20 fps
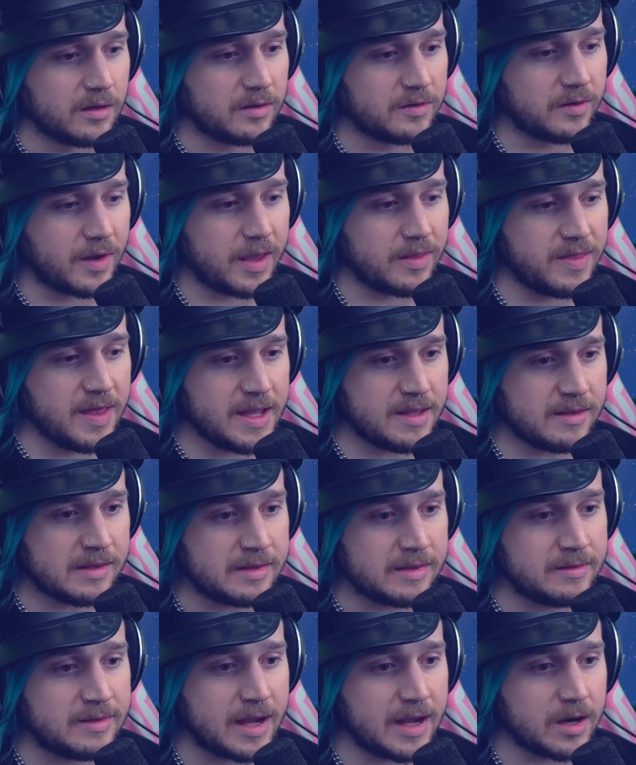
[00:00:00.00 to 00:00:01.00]
So I think
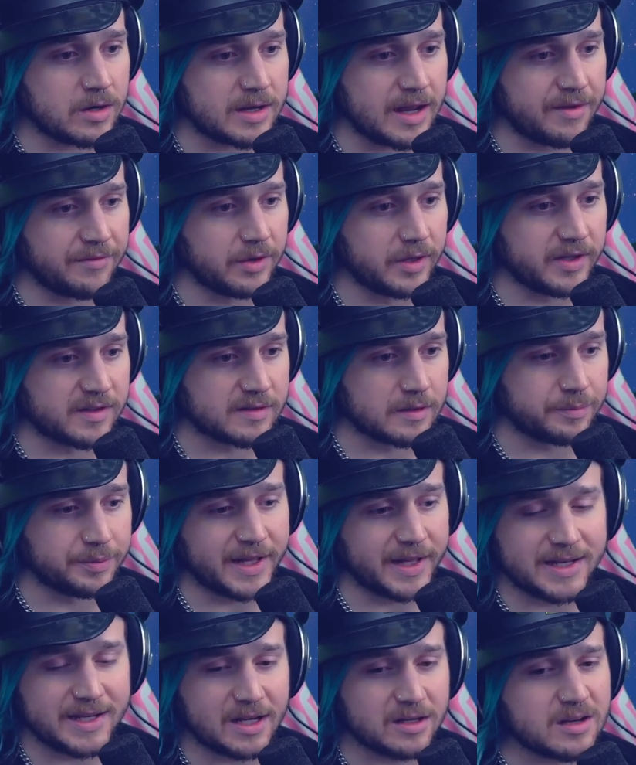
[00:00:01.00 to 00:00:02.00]
Daredevil is the
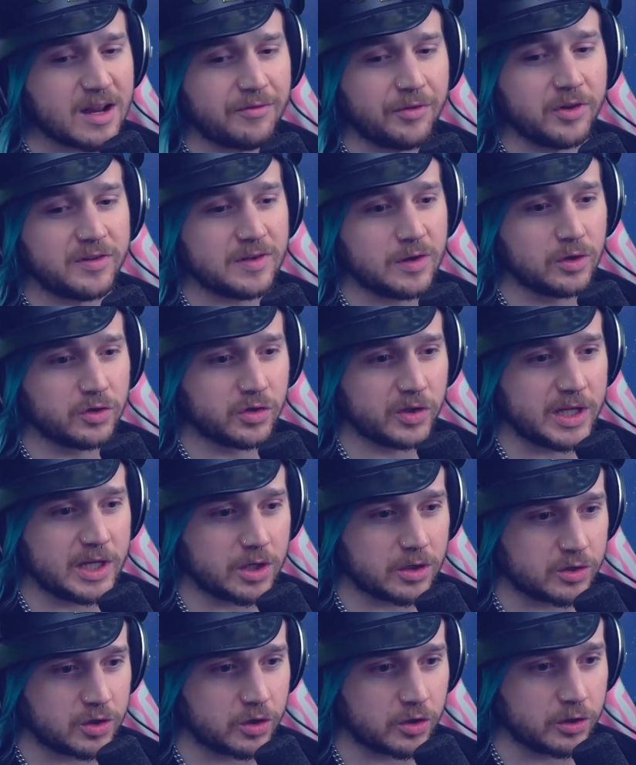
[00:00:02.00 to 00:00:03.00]
play. Daredevil's usually
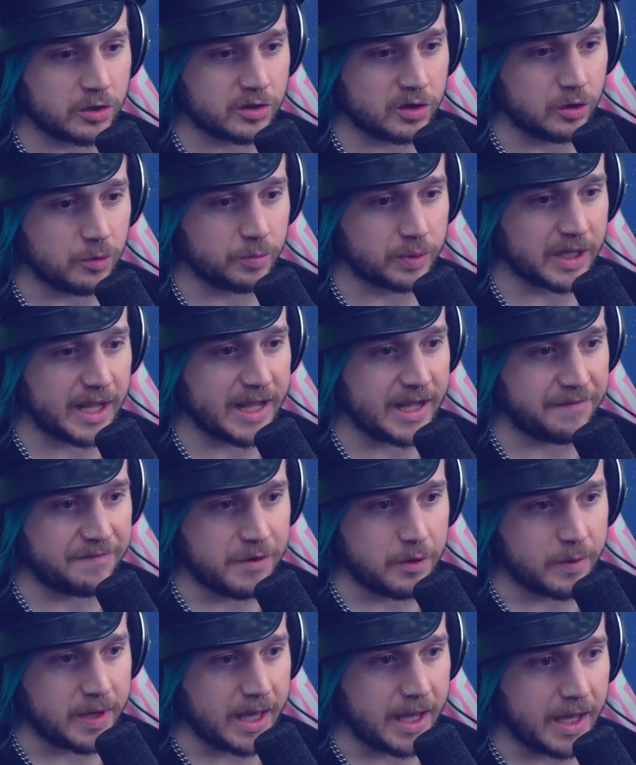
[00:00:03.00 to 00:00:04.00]
your turn 2 play
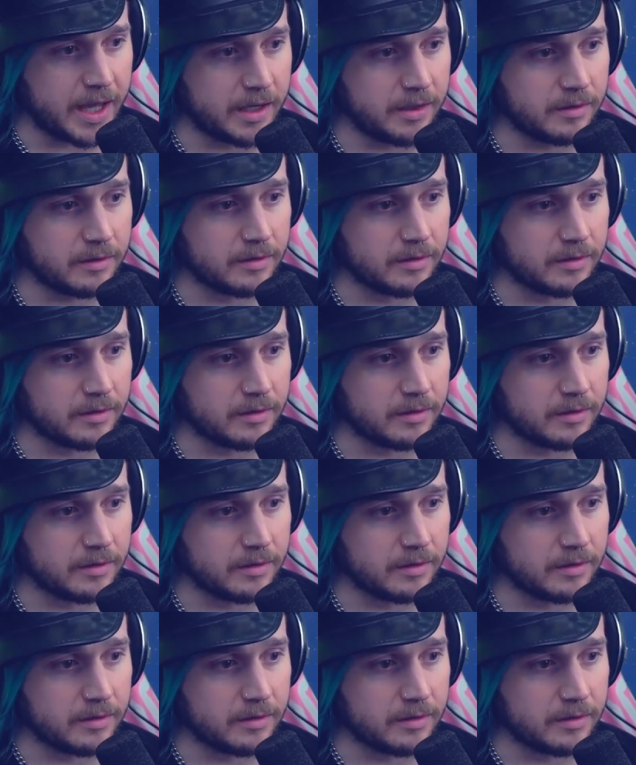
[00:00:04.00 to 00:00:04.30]
if you can.